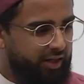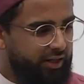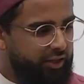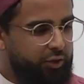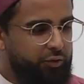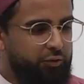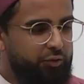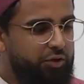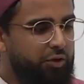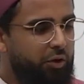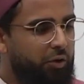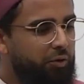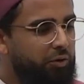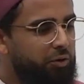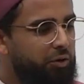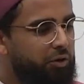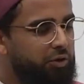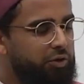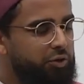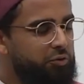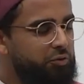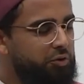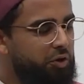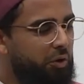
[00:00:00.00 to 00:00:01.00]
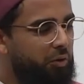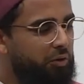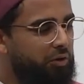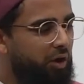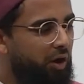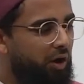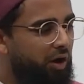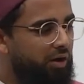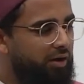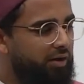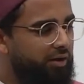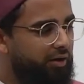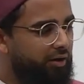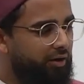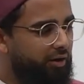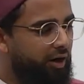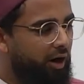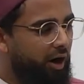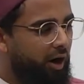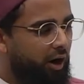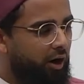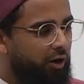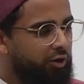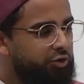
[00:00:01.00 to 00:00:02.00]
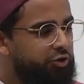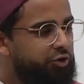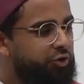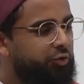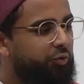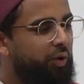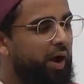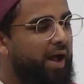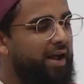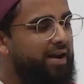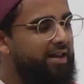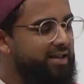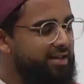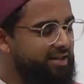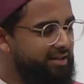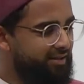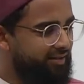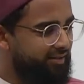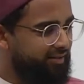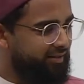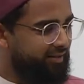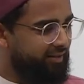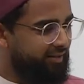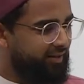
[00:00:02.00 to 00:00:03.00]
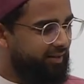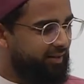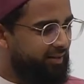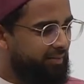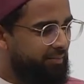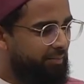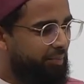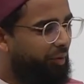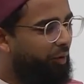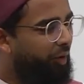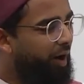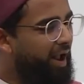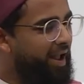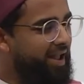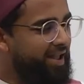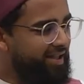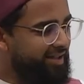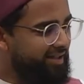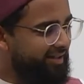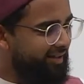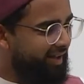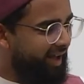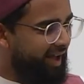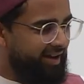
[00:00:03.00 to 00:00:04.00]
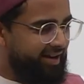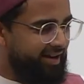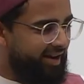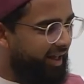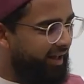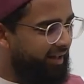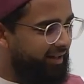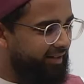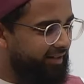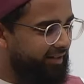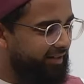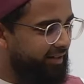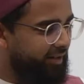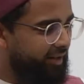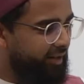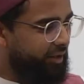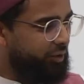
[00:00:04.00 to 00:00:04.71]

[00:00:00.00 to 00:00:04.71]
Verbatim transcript: You, know, you no longer are dreading praying at night.